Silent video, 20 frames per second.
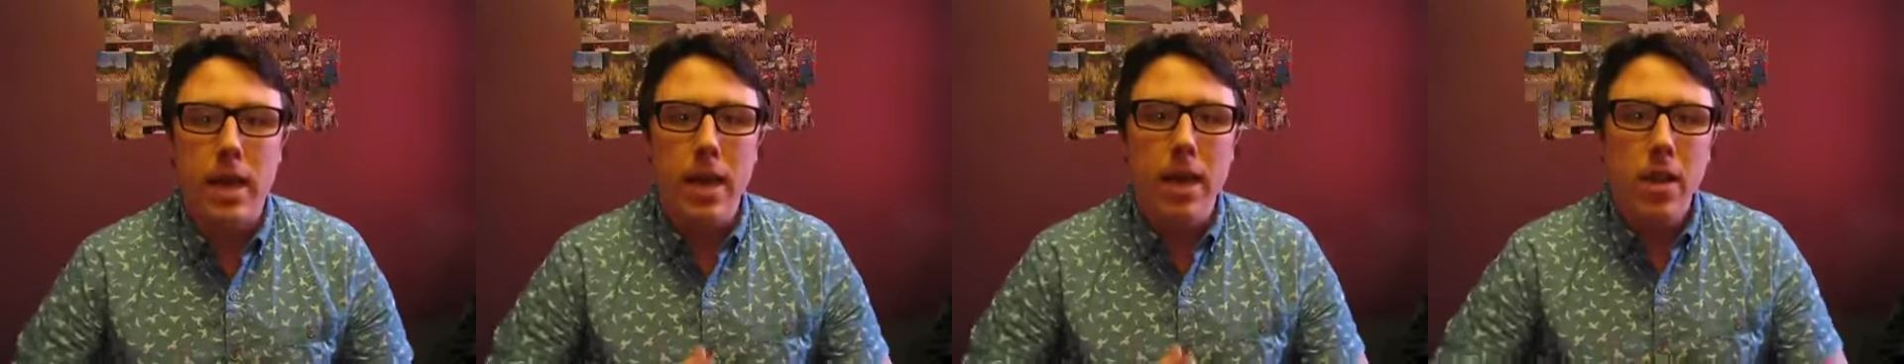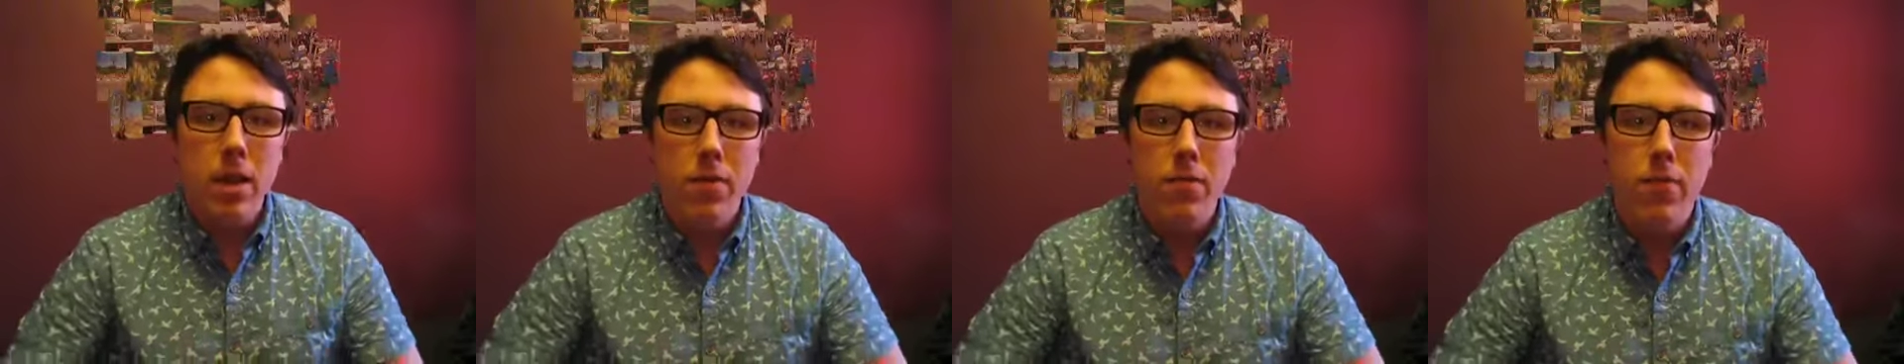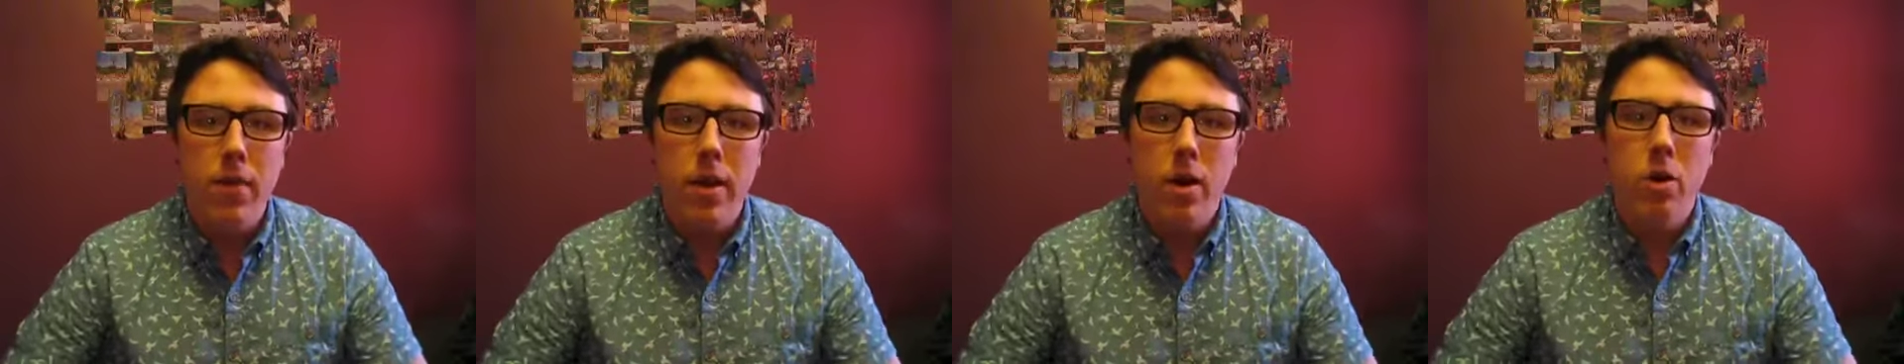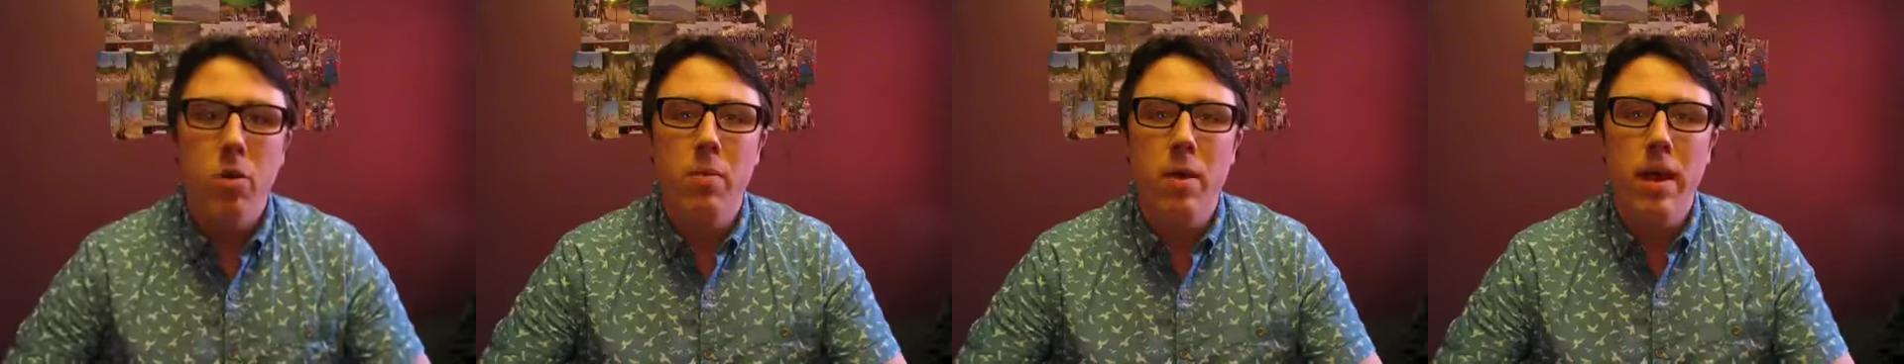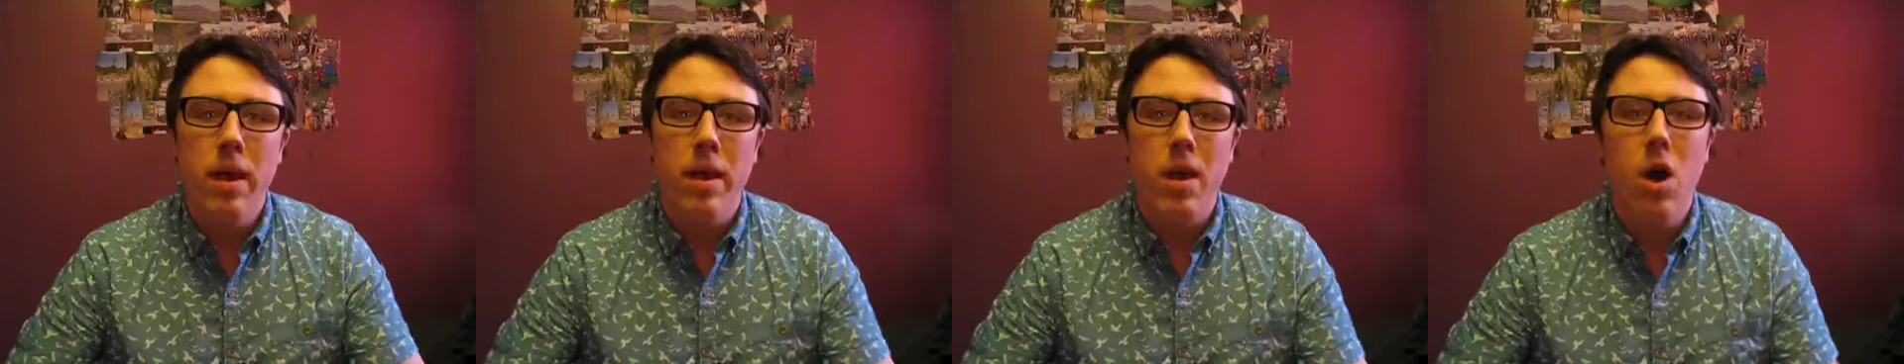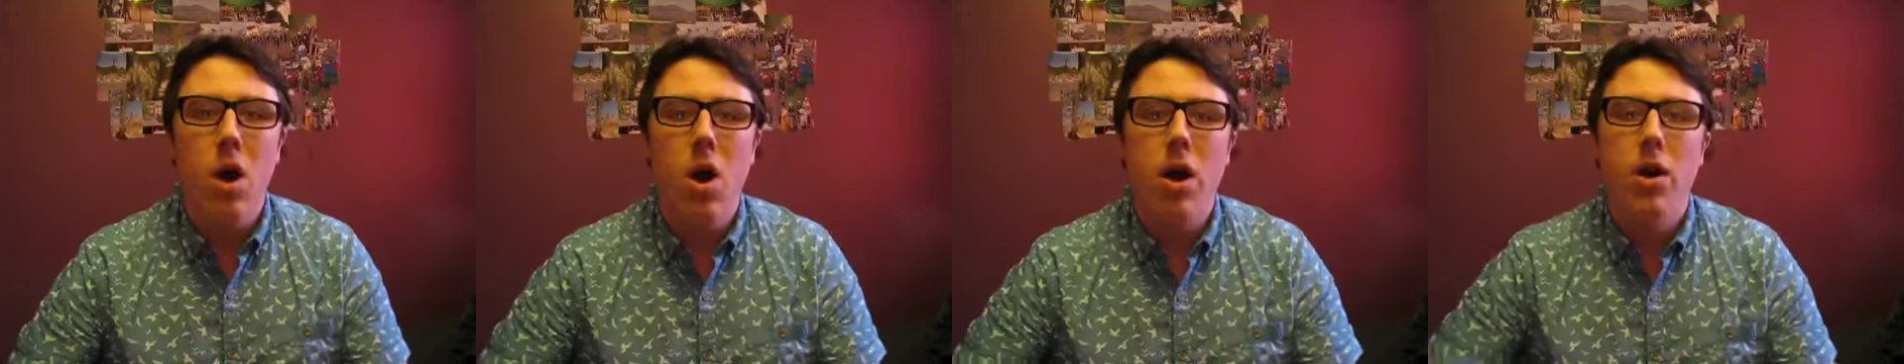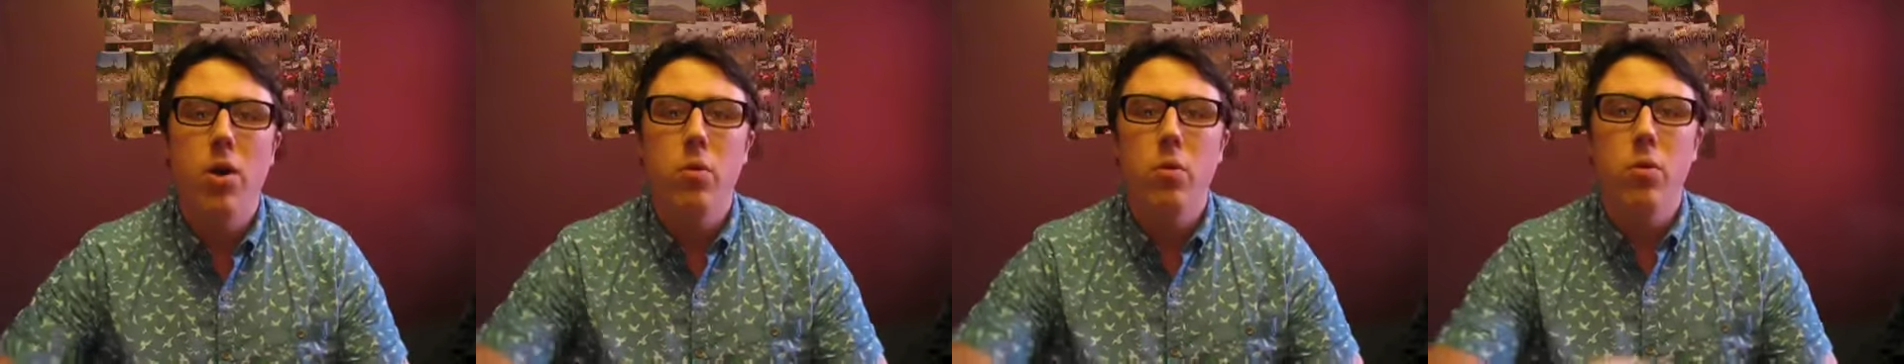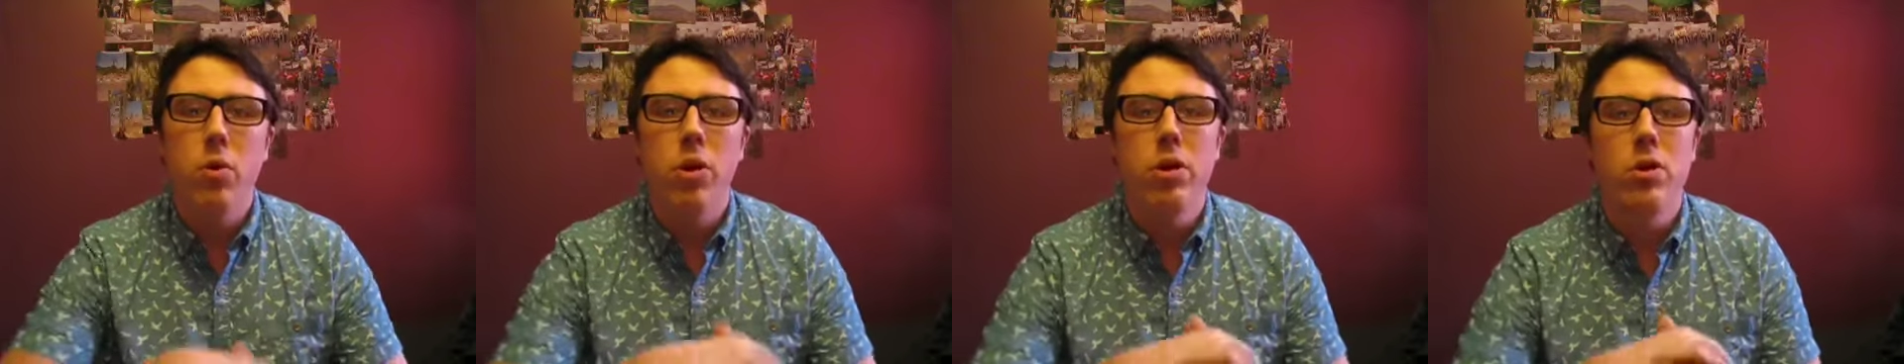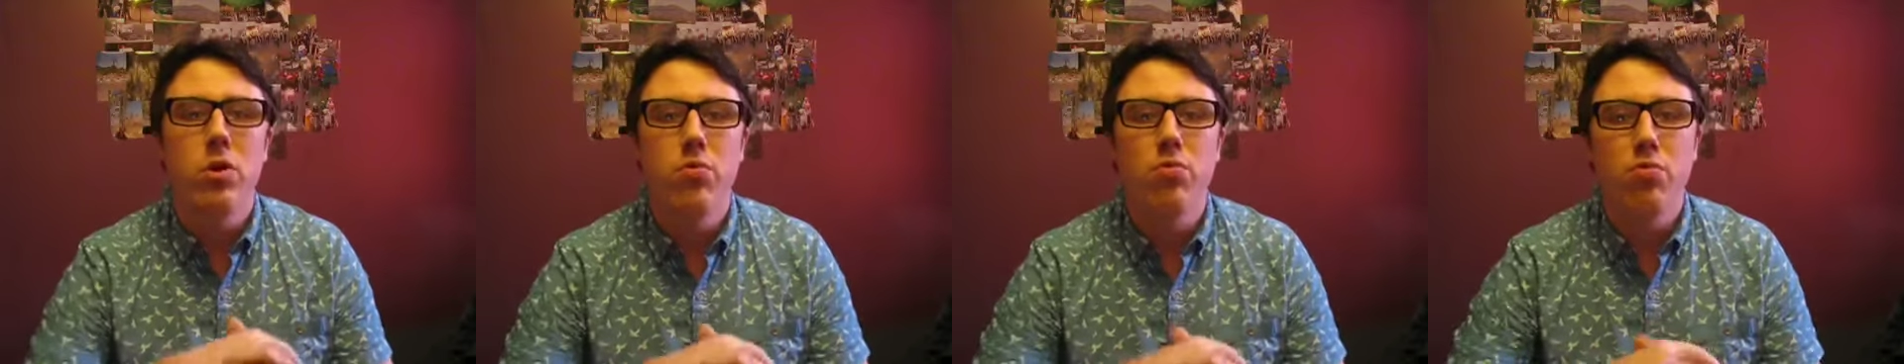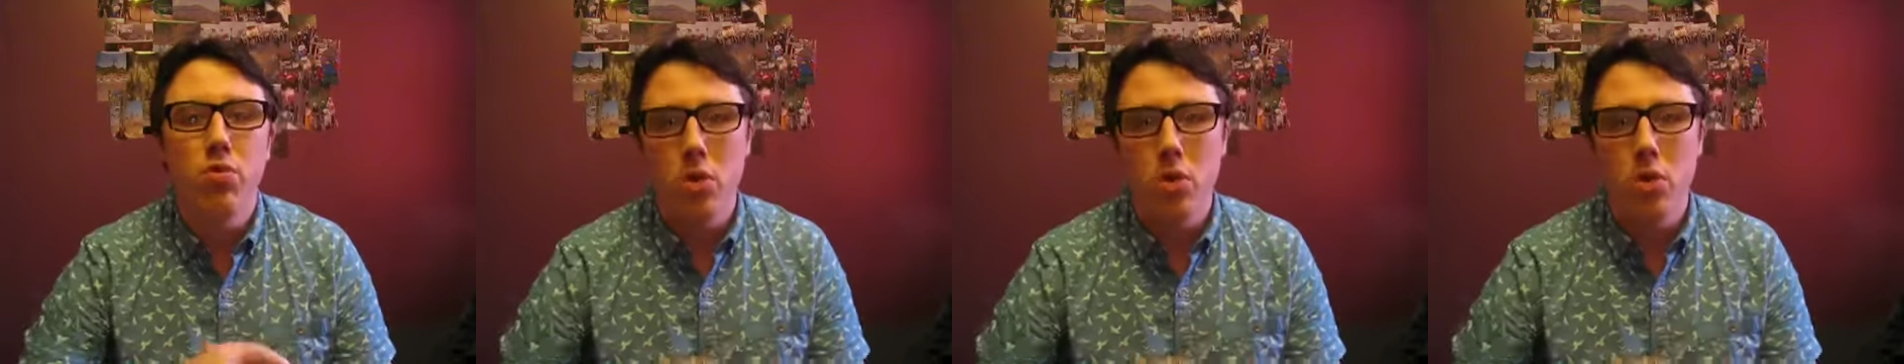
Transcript: in the film, it would